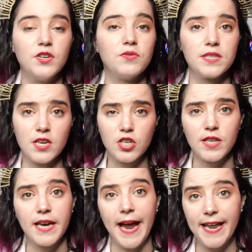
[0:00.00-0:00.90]
you
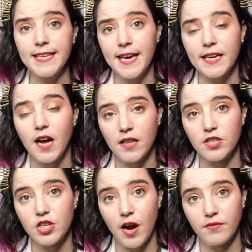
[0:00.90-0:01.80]
essentially can get
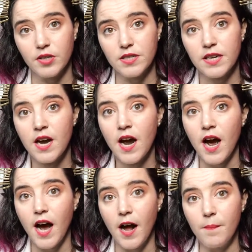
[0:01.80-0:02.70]
college covered
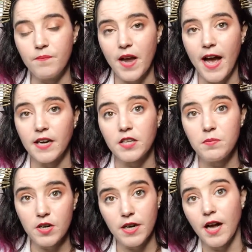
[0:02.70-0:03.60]
at
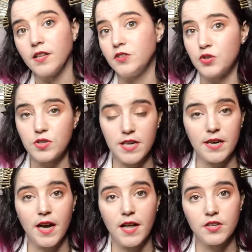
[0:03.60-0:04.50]
community college or
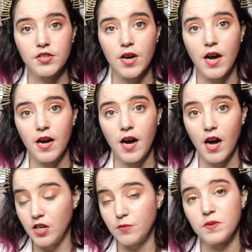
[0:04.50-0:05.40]
state college,
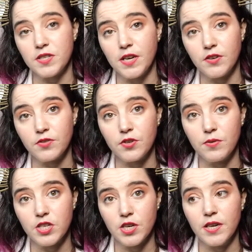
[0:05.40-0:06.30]
100% your
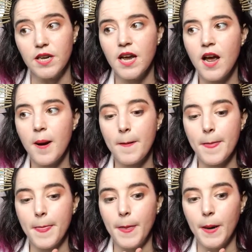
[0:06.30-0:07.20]
tuition.
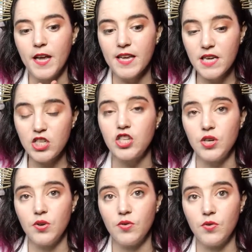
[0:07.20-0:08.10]
The
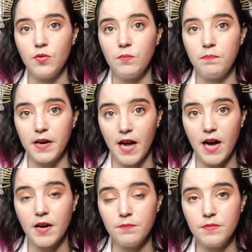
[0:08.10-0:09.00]
issue
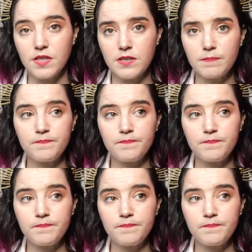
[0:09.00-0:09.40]
becomes